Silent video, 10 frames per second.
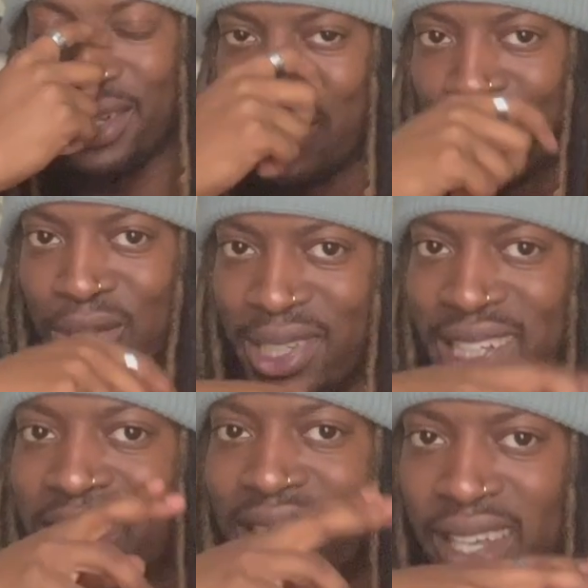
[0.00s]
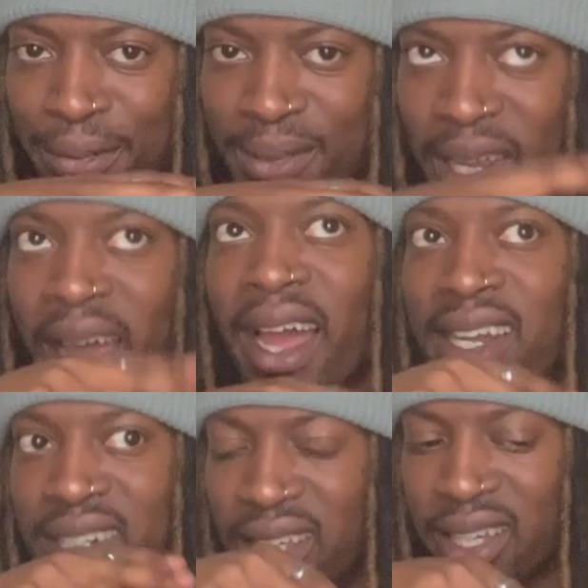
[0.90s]
sure he left
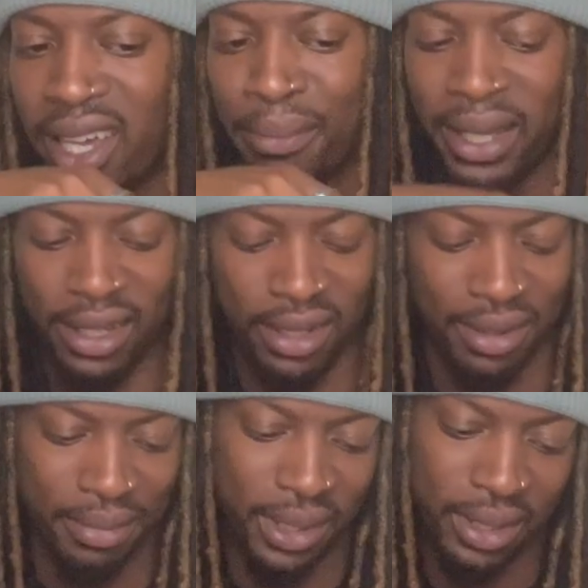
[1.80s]
and he came back. But